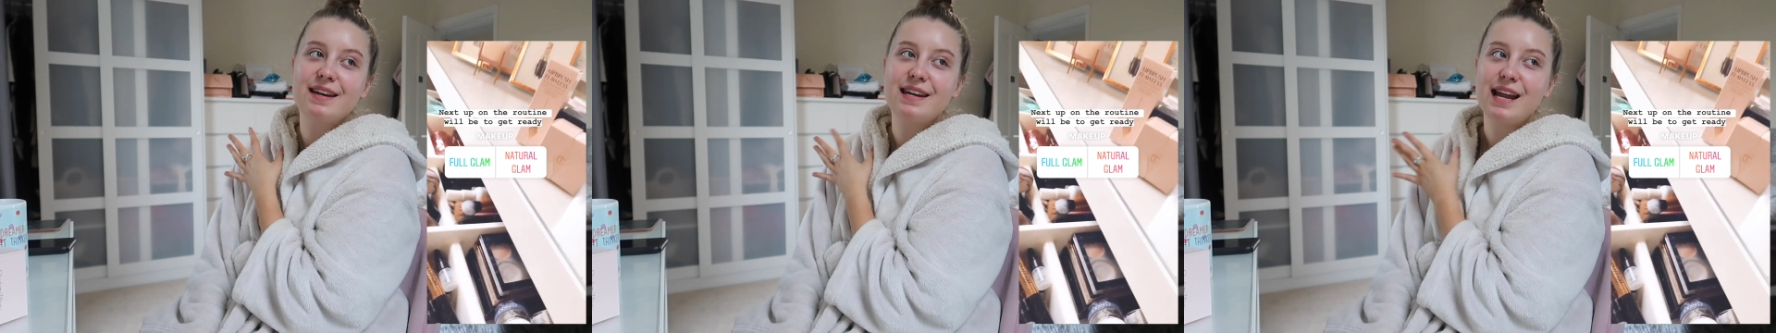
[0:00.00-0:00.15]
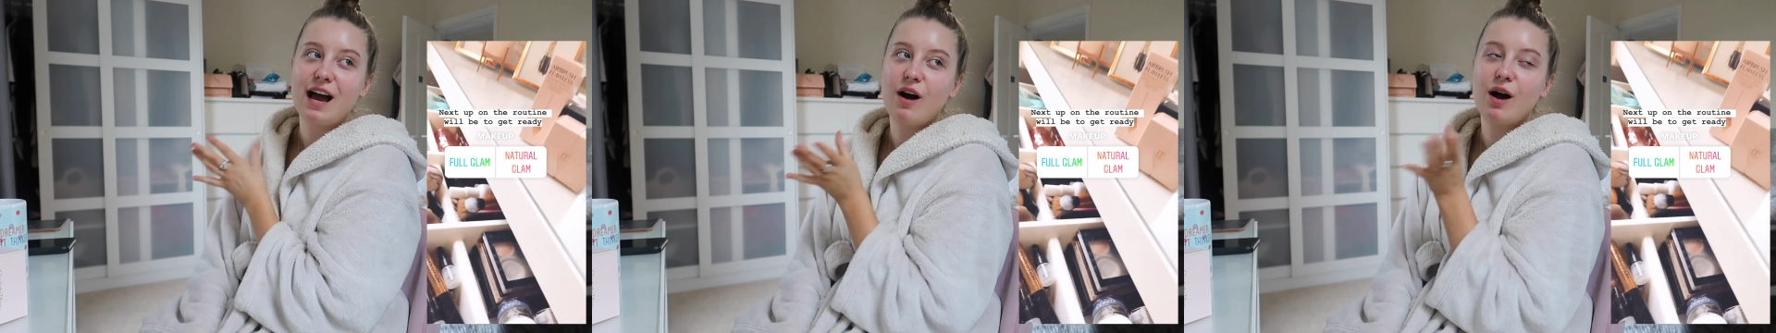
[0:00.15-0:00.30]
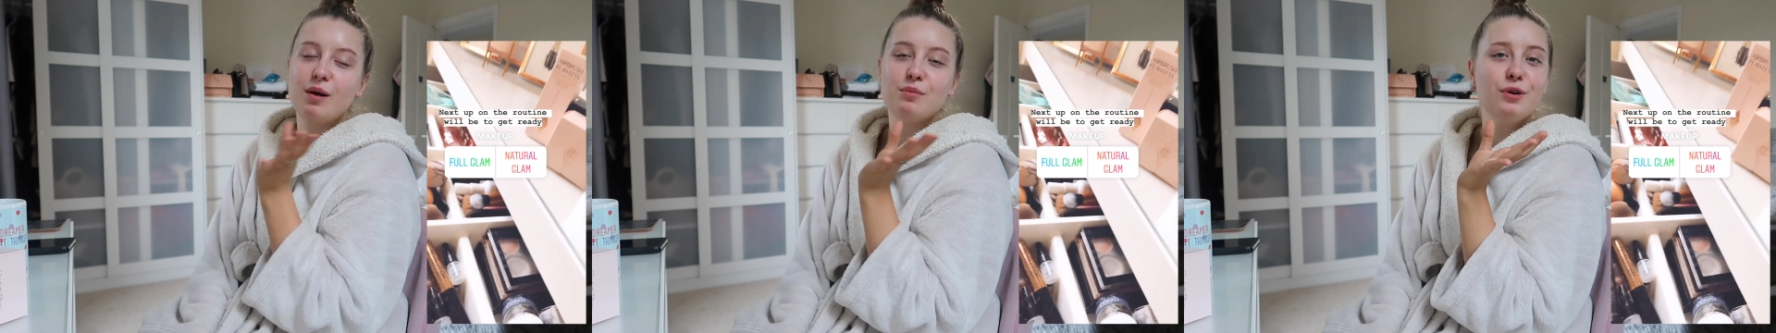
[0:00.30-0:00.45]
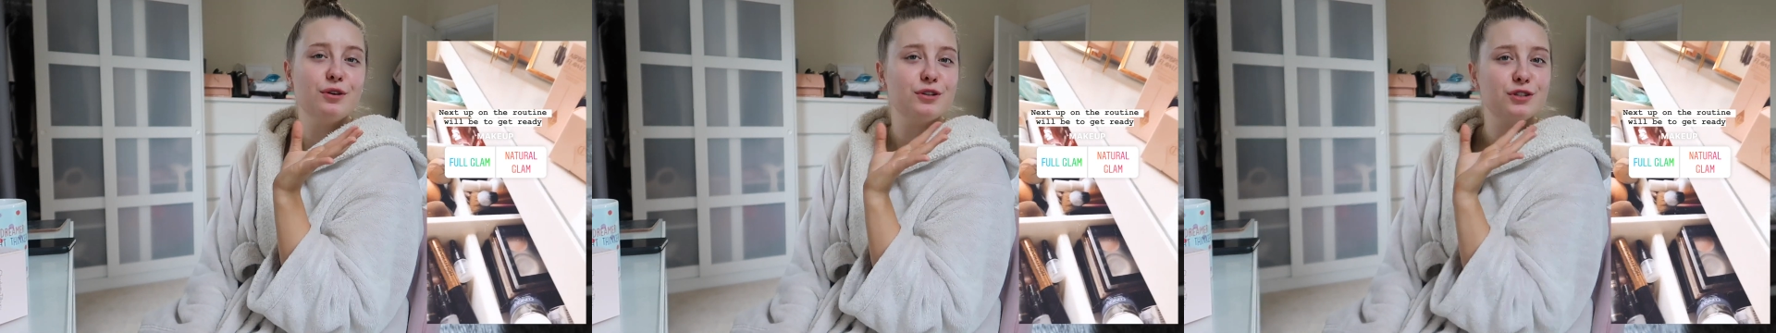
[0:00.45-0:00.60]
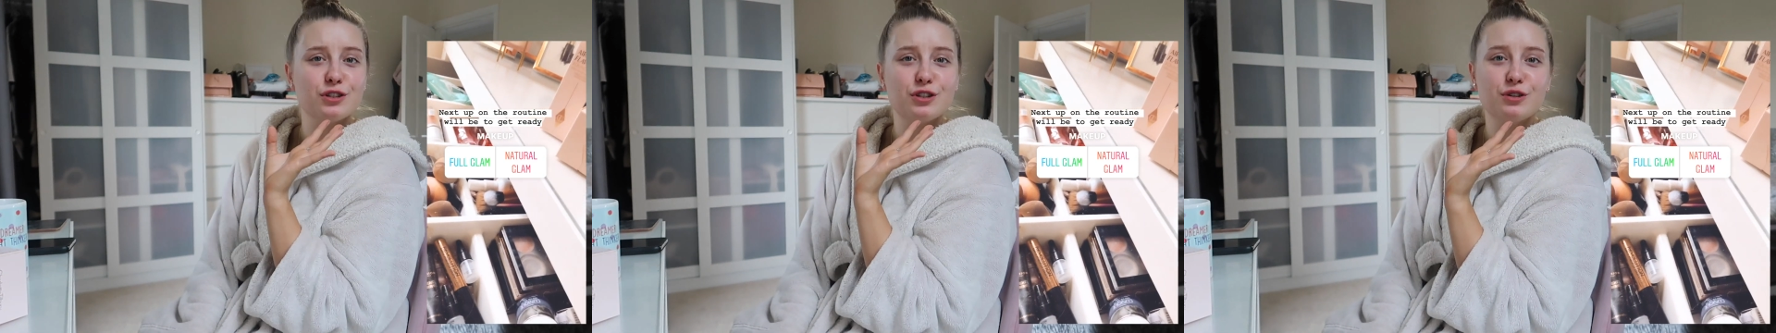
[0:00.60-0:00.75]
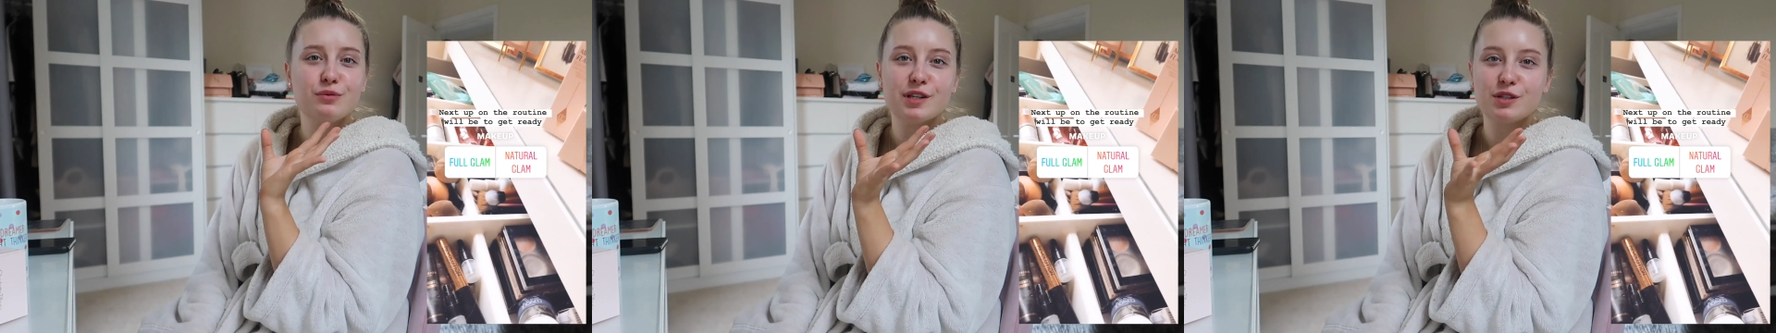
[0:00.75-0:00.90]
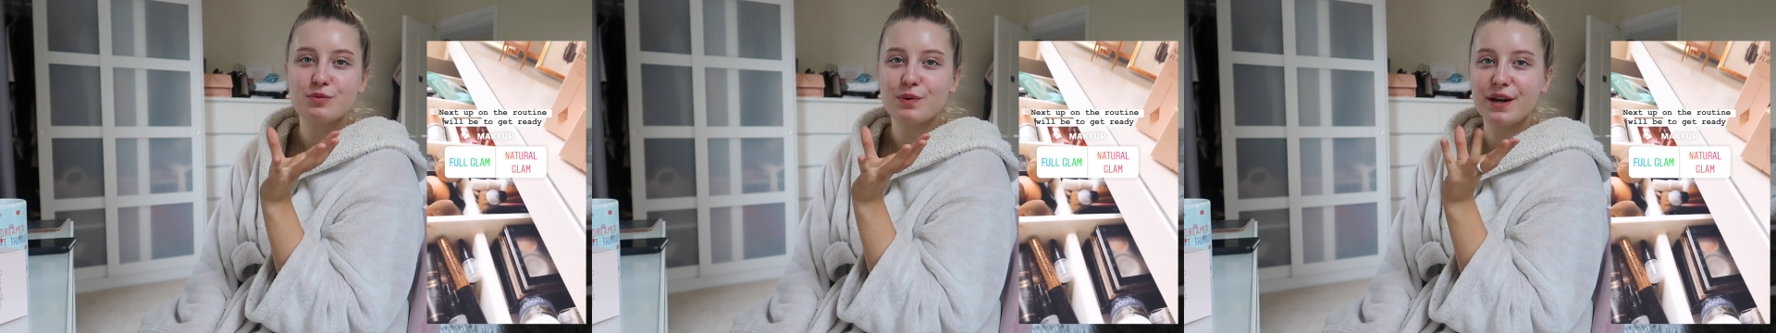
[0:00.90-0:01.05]
Now I'm not
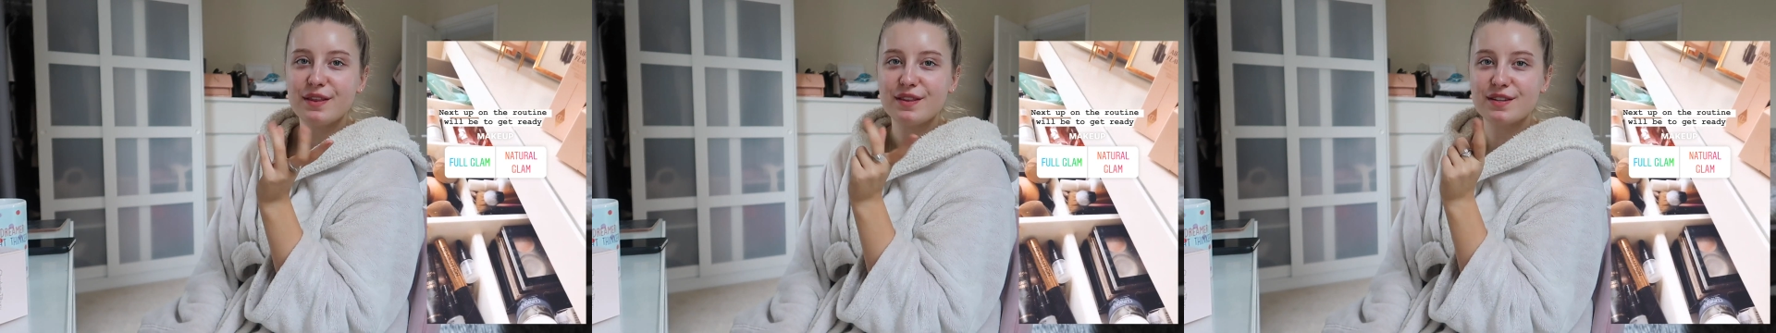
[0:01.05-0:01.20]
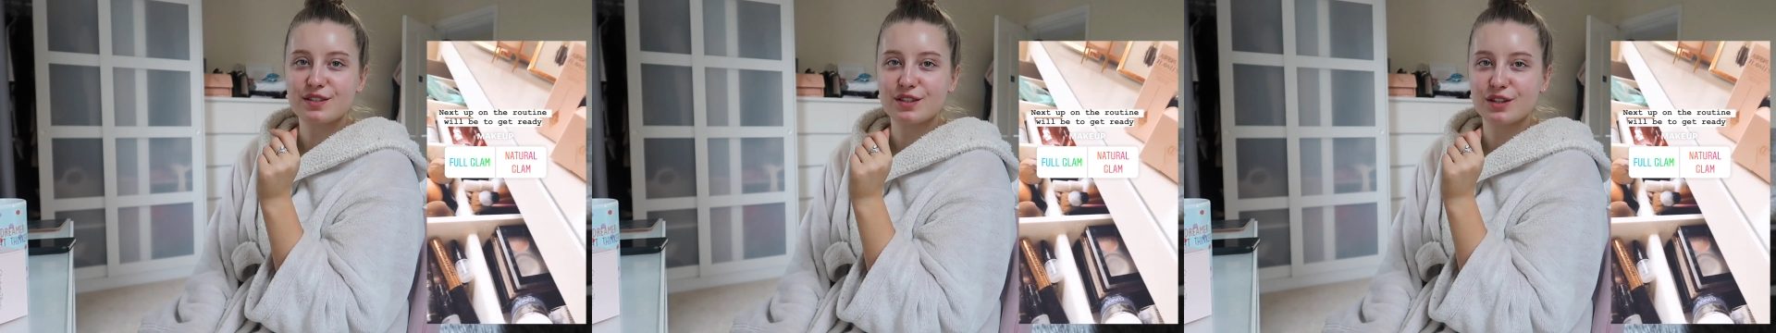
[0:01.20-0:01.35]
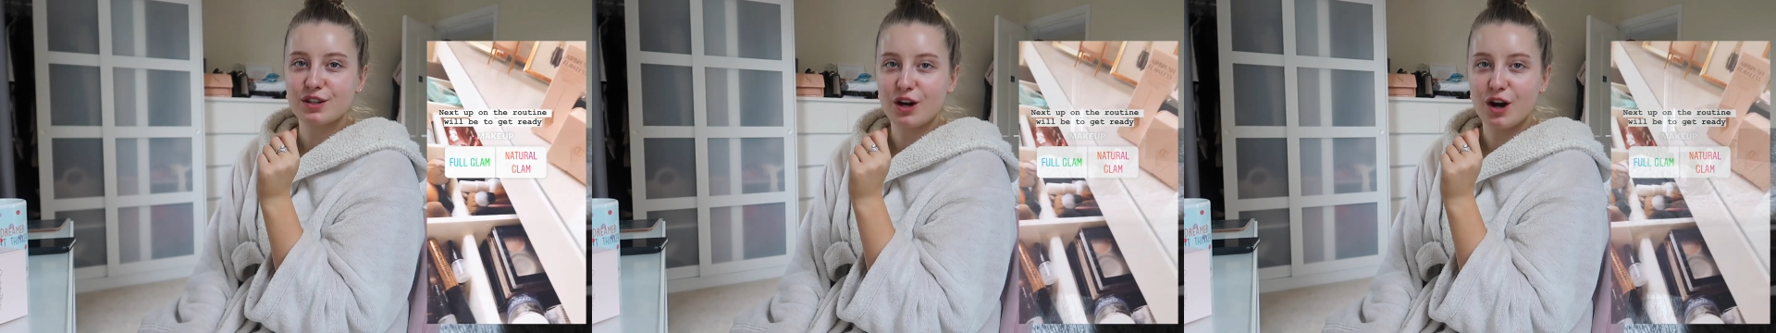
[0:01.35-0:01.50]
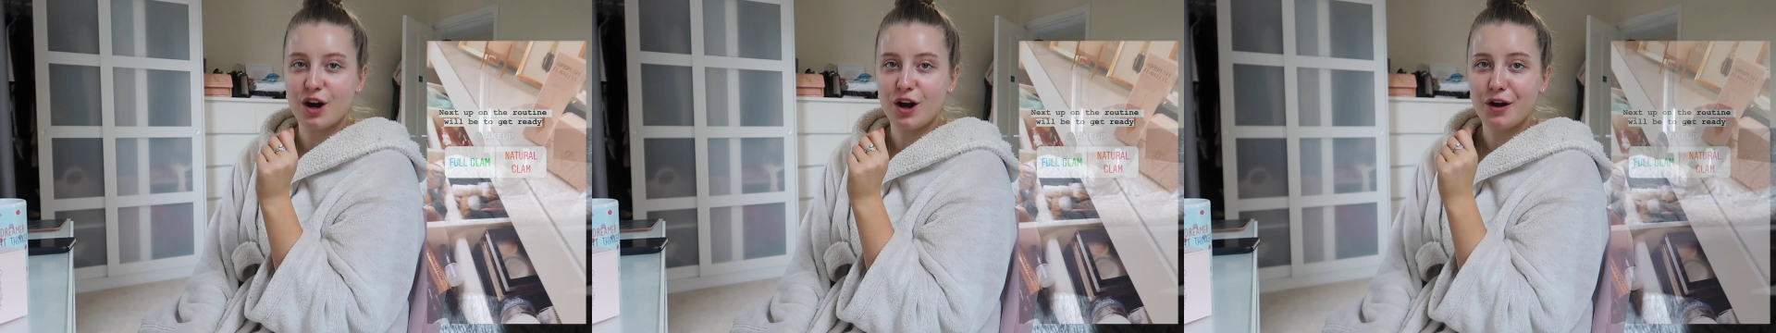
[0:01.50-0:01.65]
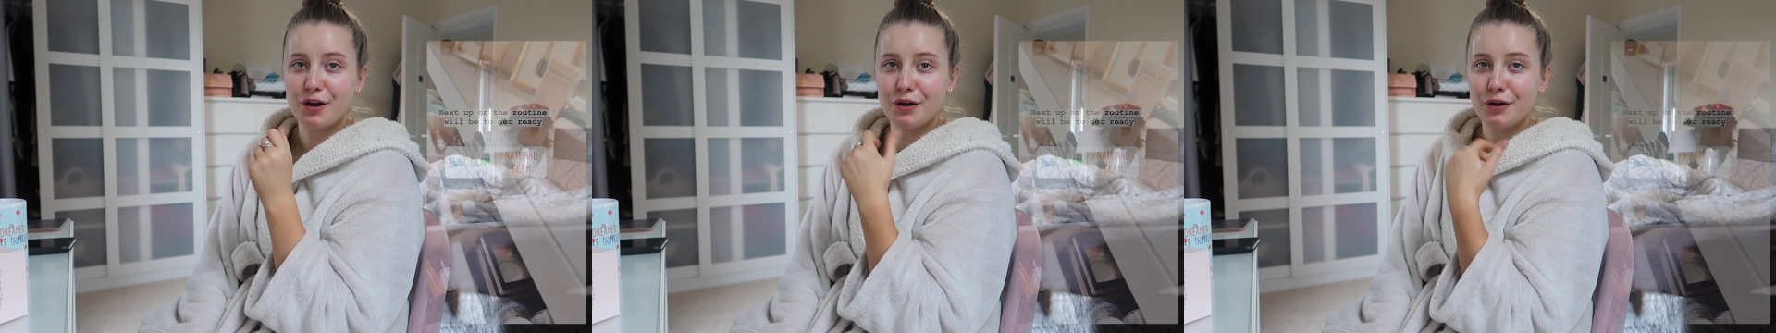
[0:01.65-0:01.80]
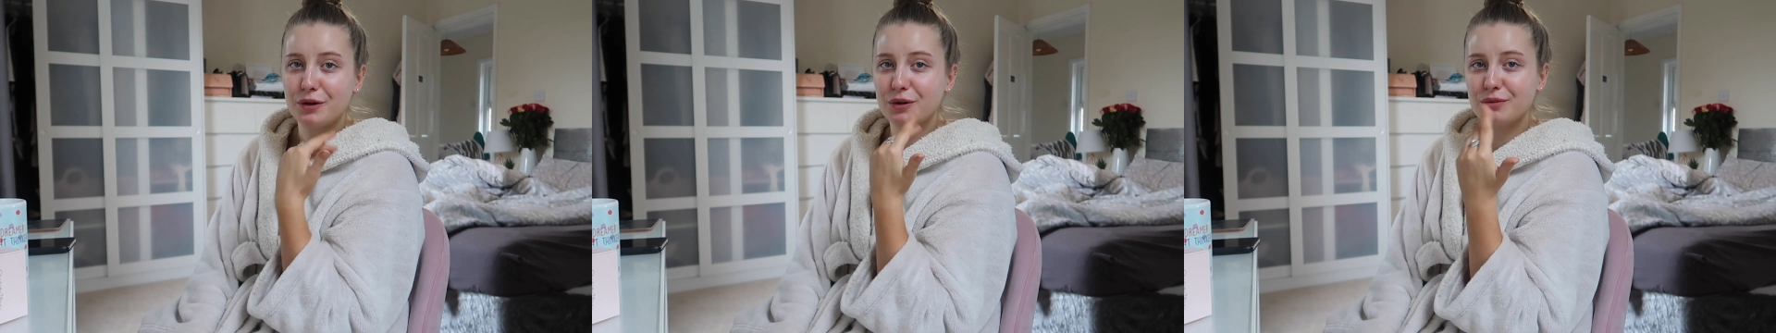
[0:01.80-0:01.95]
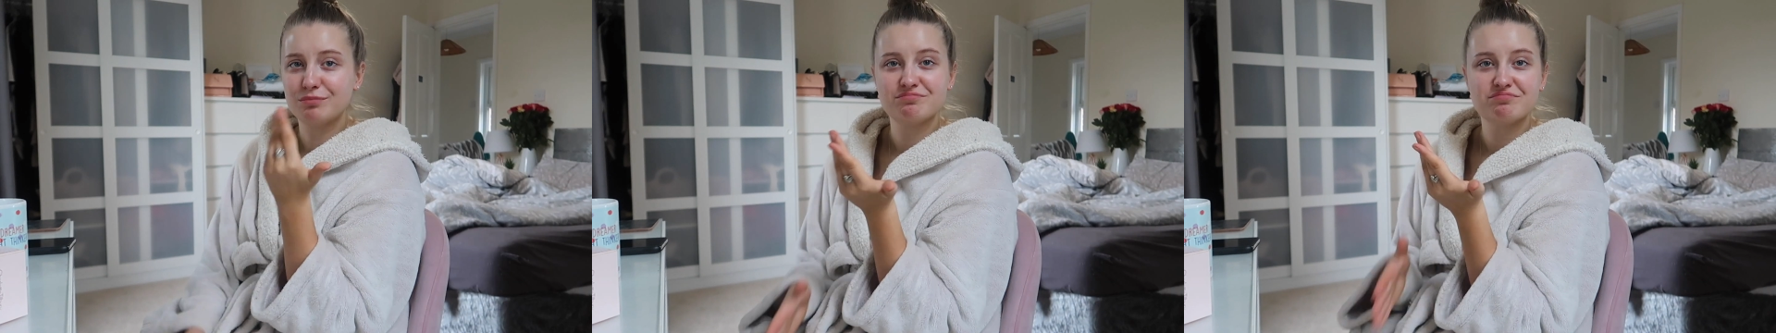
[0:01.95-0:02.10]
sure which way this could
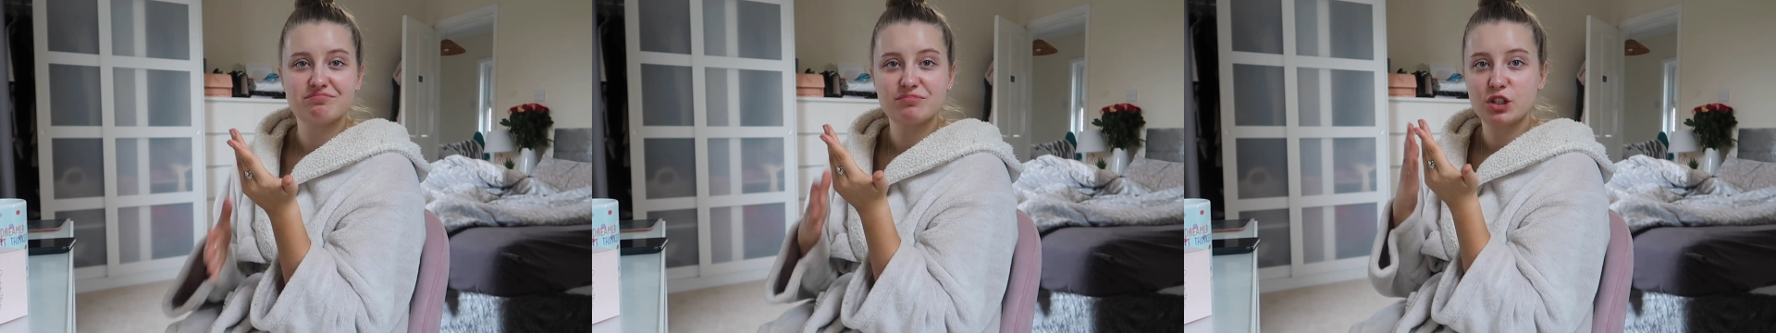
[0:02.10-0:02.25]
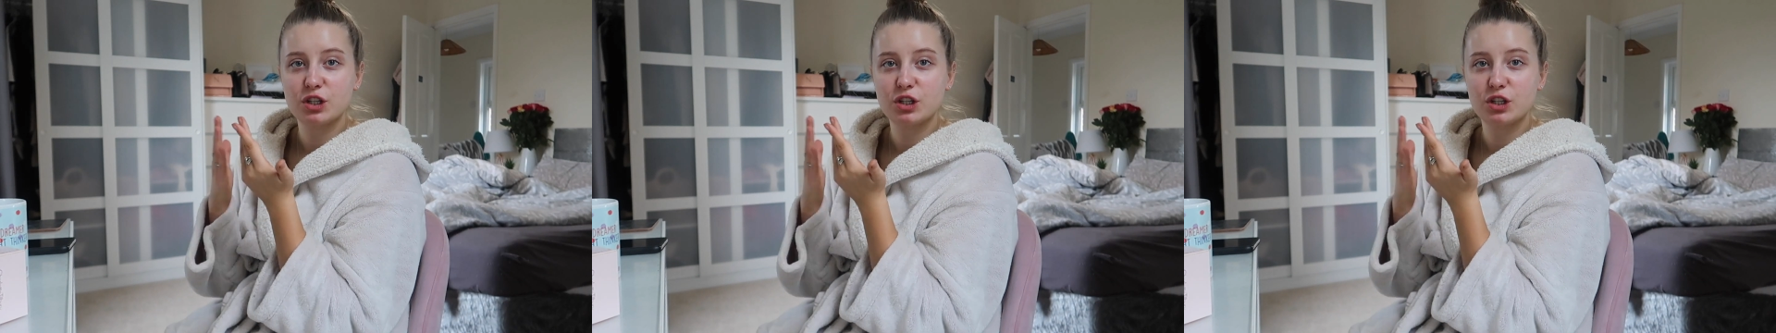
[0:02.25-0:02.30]
go.